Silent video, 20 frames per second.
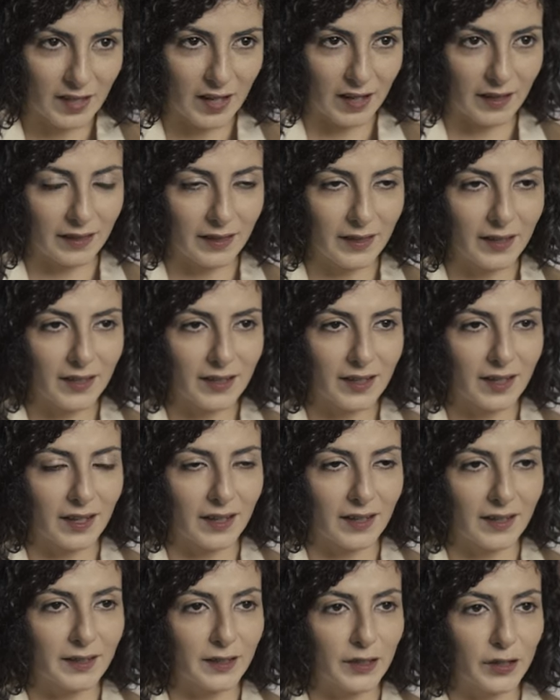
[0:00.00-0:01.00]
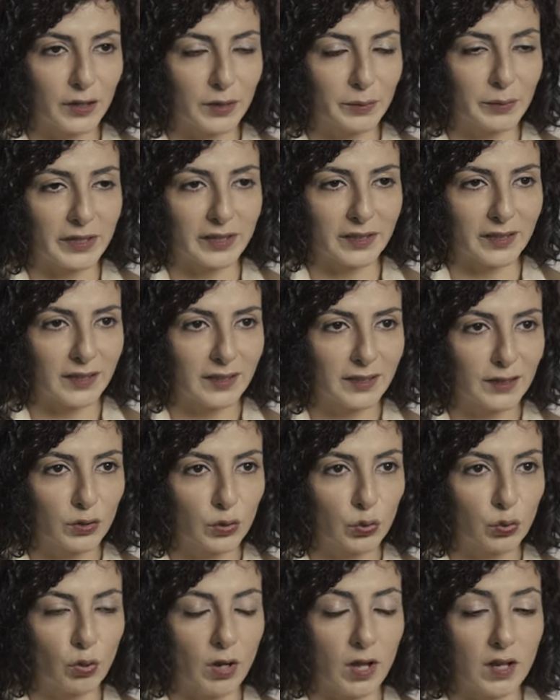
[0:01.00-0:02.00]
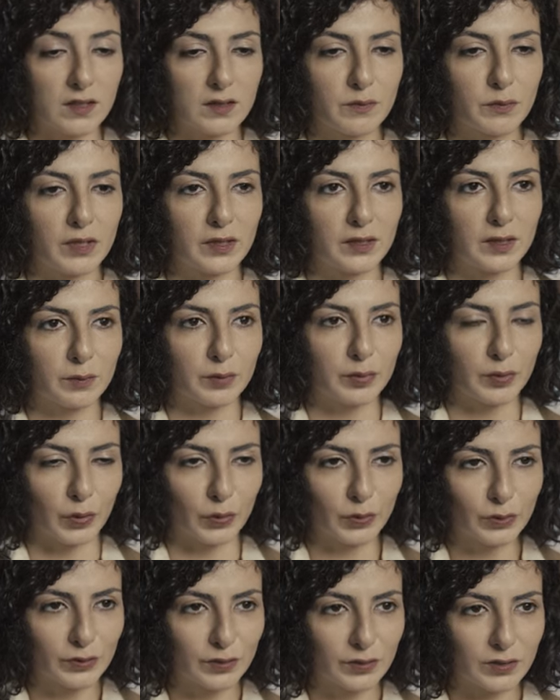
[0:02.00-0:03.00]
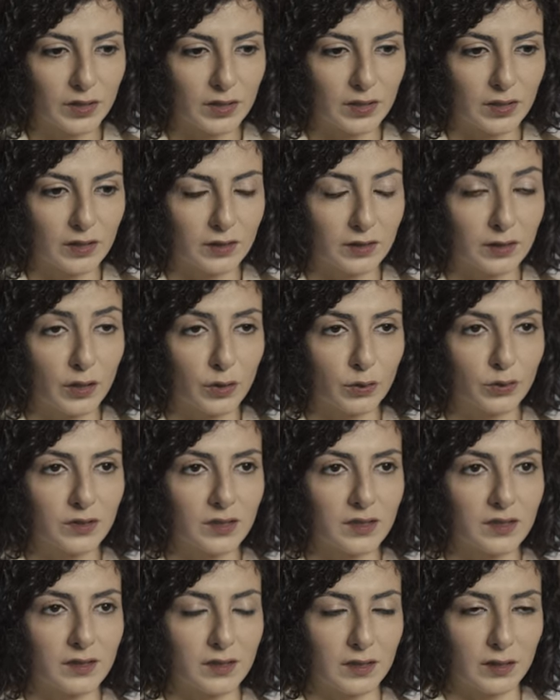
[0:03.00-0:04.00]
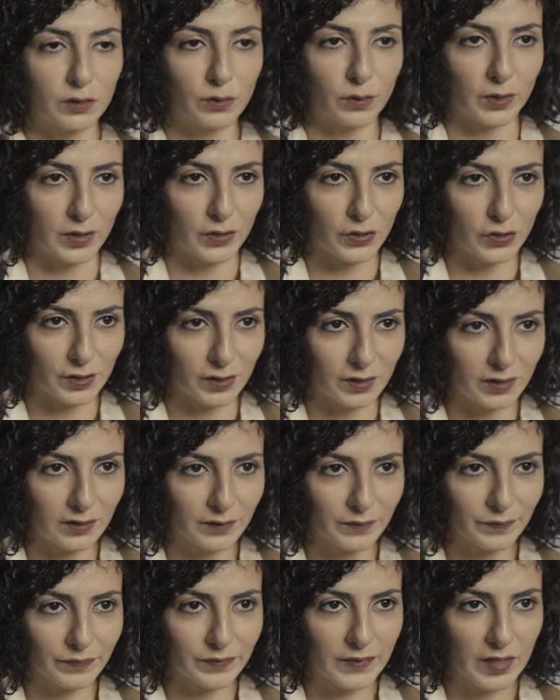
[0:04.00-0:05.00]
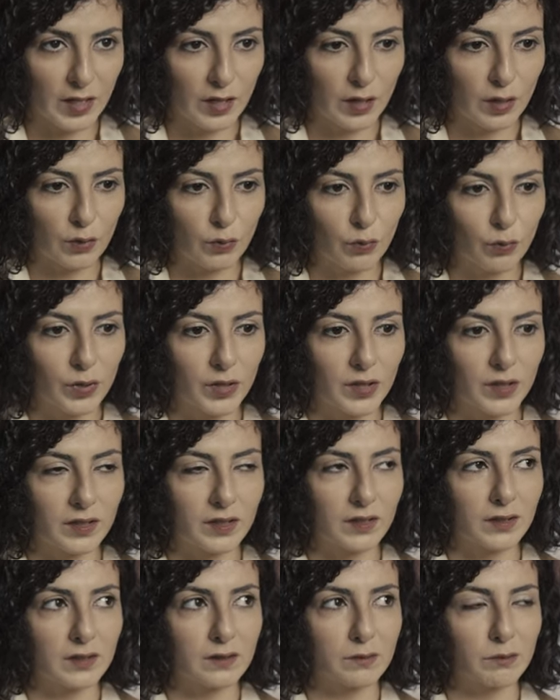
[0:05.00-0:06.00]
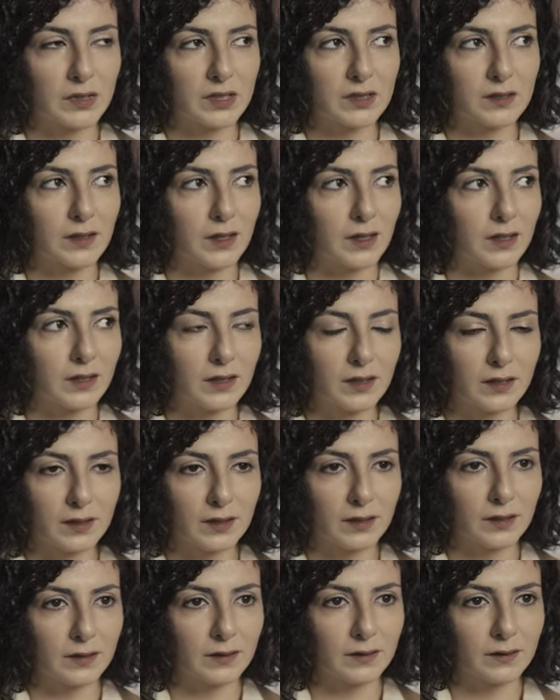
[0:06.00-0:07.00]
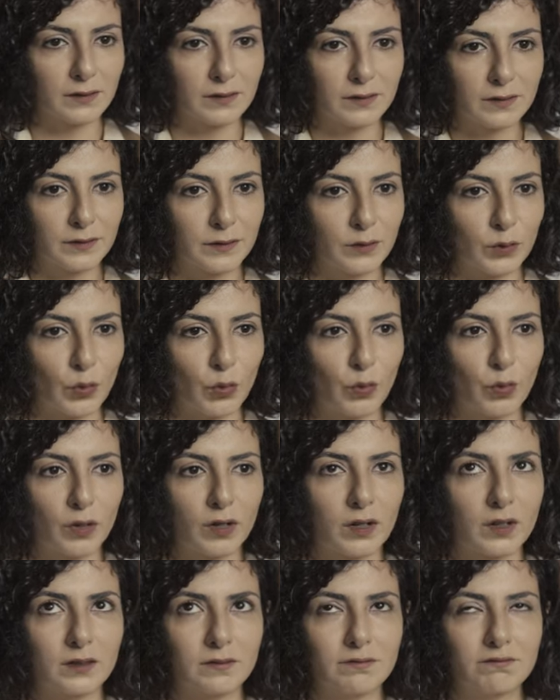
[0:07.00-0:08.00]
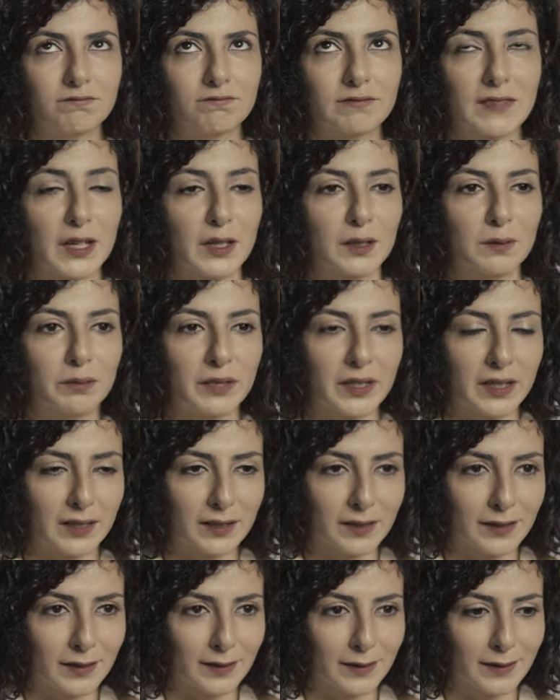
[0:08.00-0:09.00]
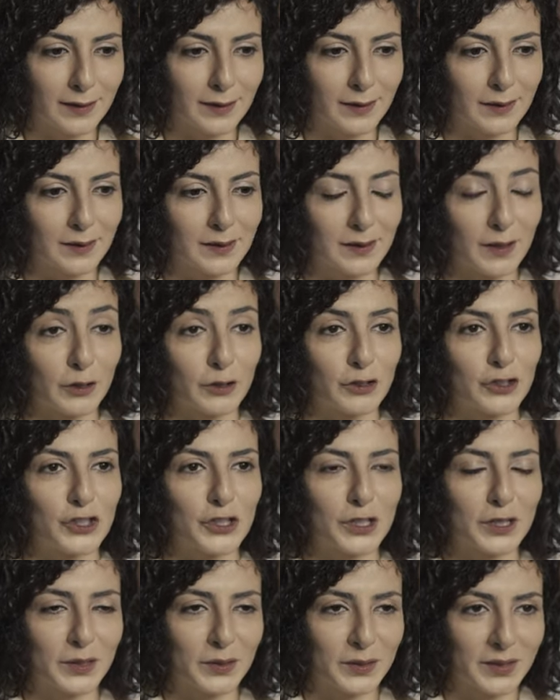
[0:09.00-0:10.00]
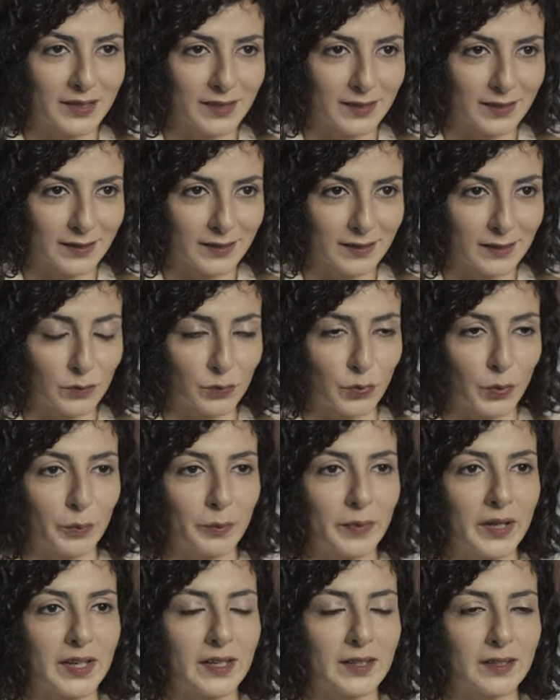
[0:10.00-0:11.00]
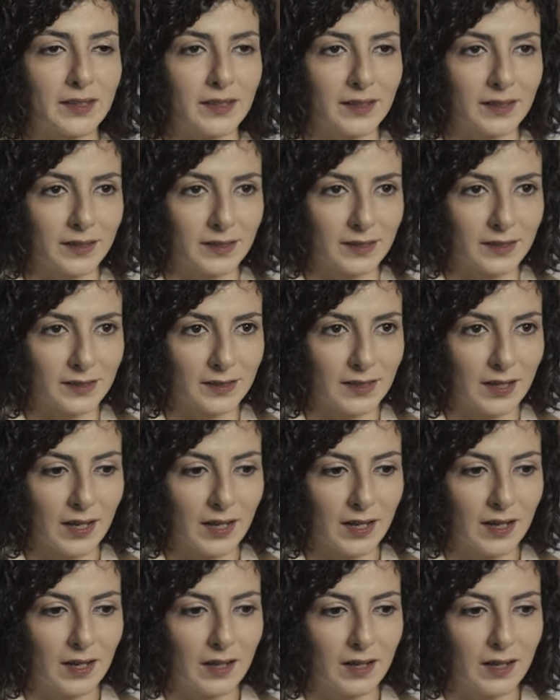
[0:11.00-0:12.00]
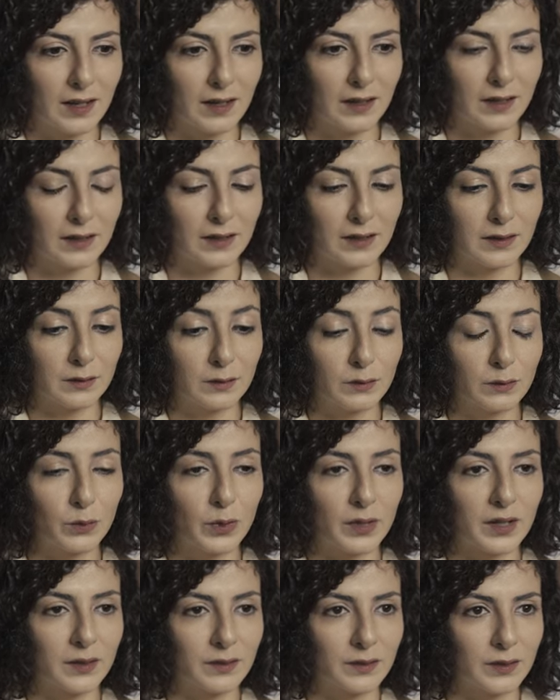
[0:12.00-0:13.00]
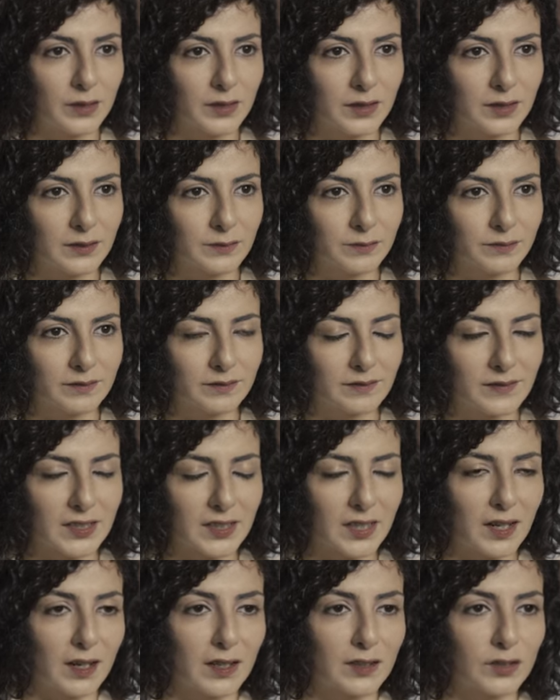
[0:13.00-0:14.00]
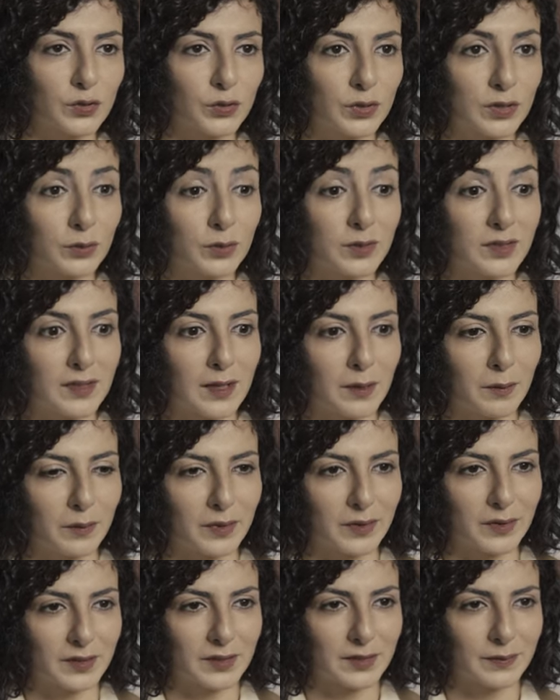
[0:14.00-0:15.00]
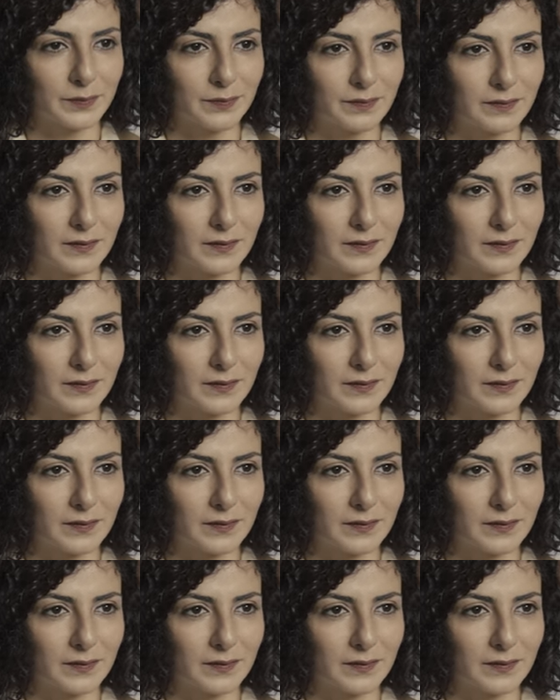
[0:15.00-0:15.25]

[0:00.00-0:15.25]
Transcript: I think any Armenian who has been abroad uh, knows the situation where he's mistaken for Albanians, Algerians, Romanians uh, whatever the country resembles,